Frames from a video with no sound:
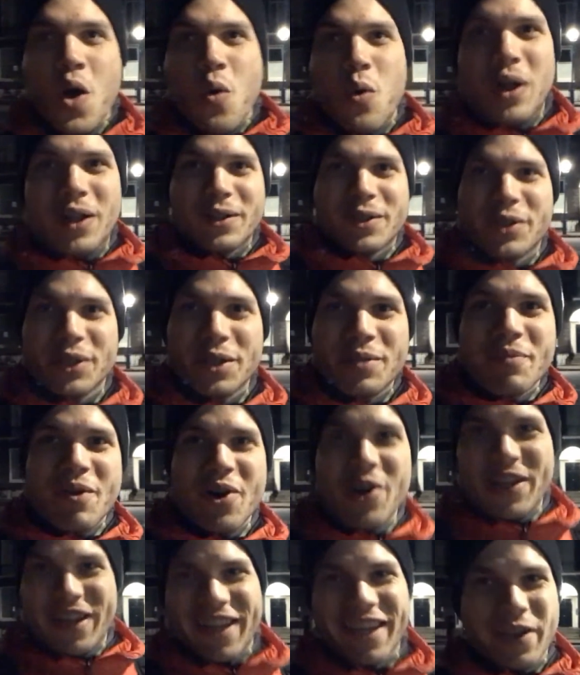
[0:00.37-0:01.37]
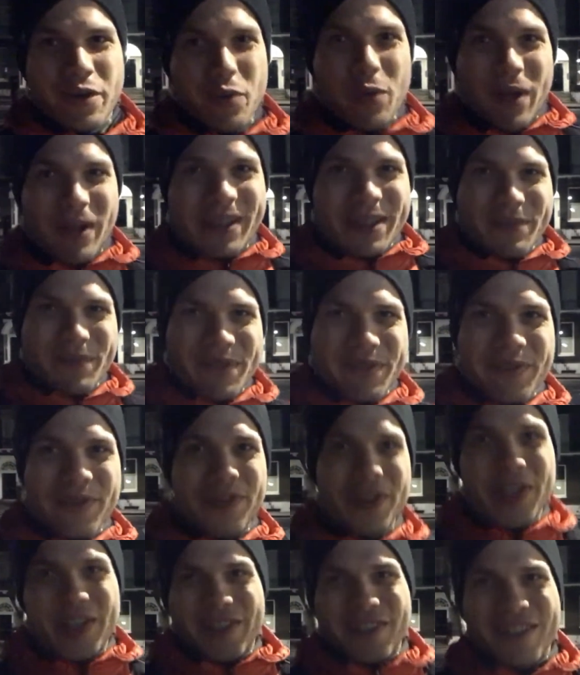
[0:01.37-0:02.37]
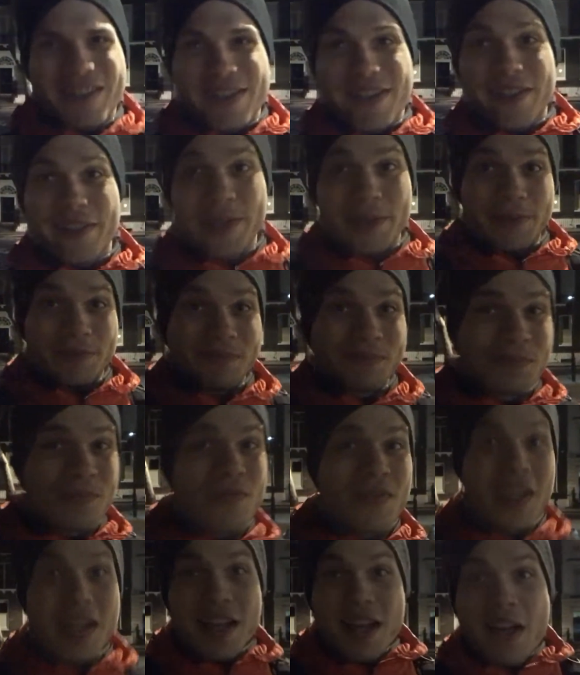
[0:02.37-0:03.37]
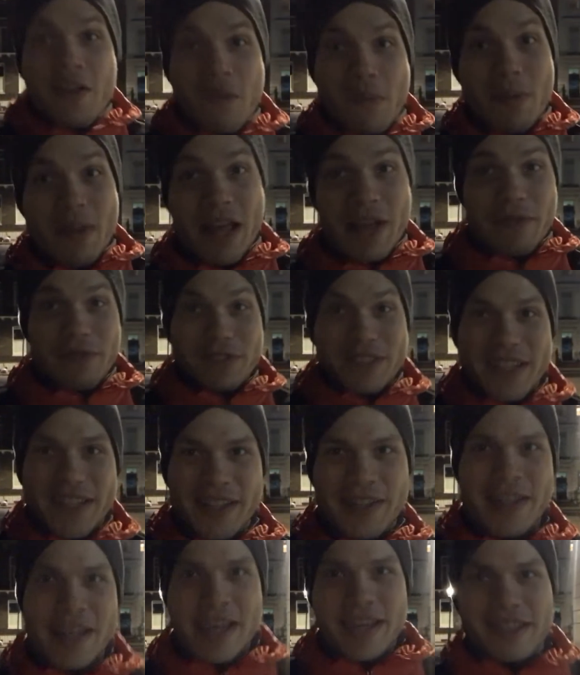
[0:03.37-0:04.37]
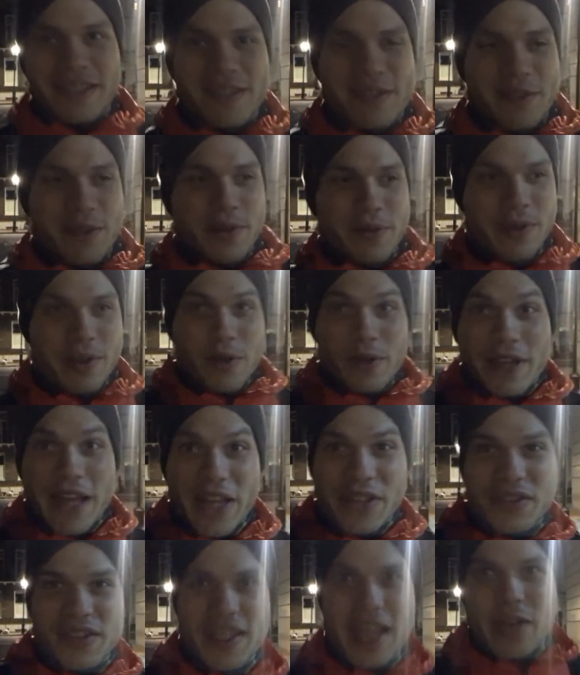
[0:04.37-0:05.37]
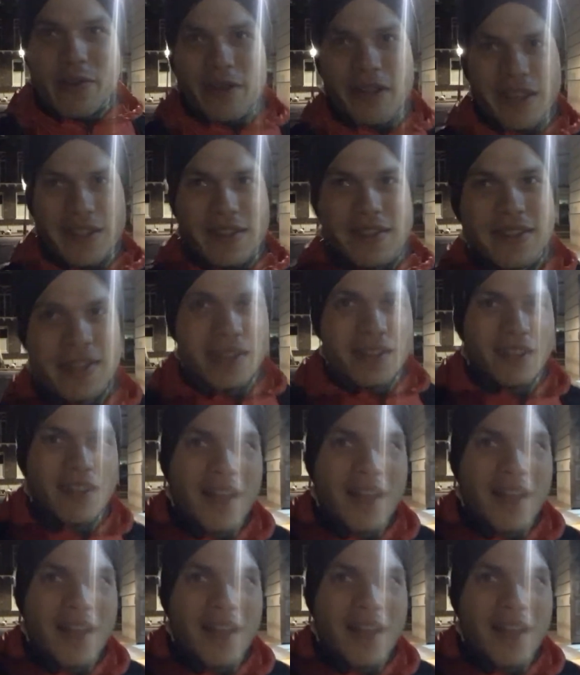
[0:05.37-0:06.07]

Well, good morning and welcome to a vlog. So, the plan for today is to go catch the sunrise.